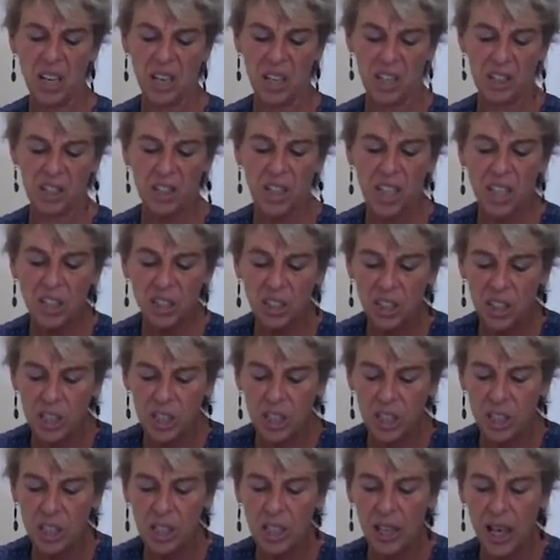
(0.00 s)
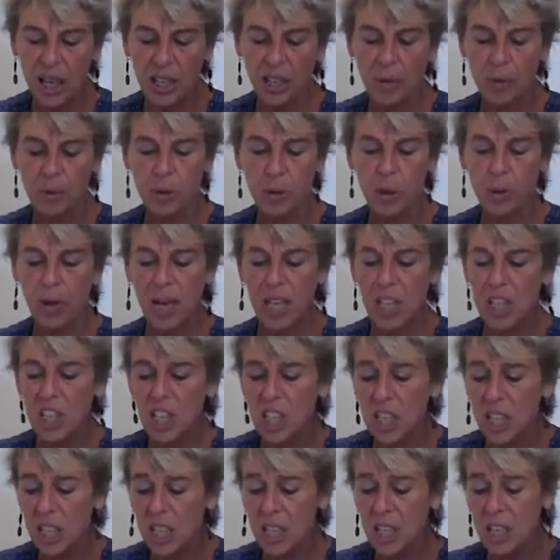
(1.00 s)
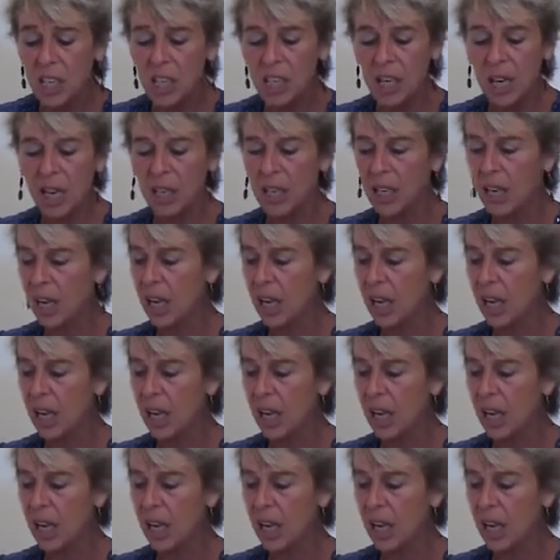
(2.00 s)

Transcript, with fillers: it's itchy and I'm scratching and,